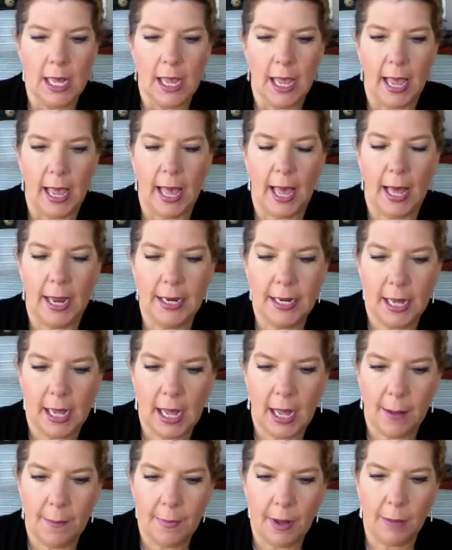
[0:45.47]
and
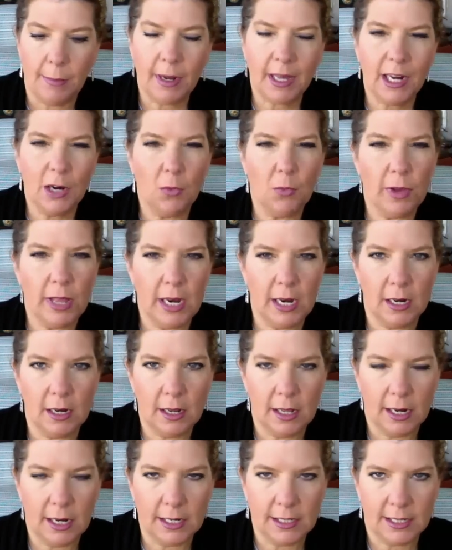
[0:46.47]
I'm not going to read it
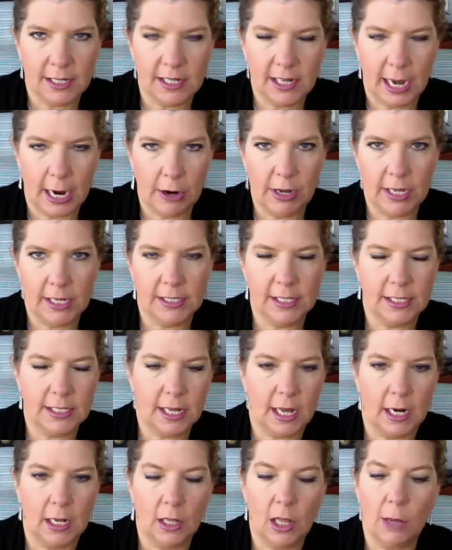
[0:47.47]
in its entirety because it's
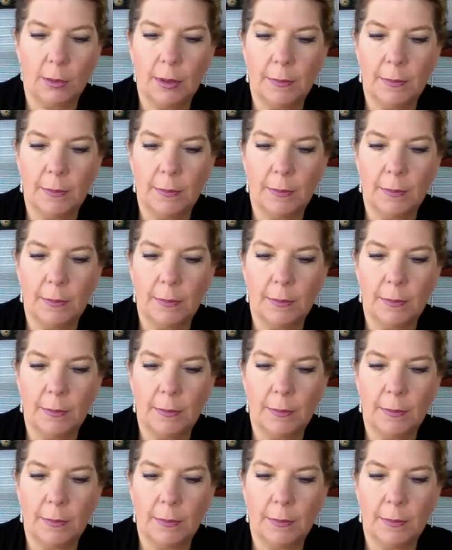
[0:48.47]
kind of long,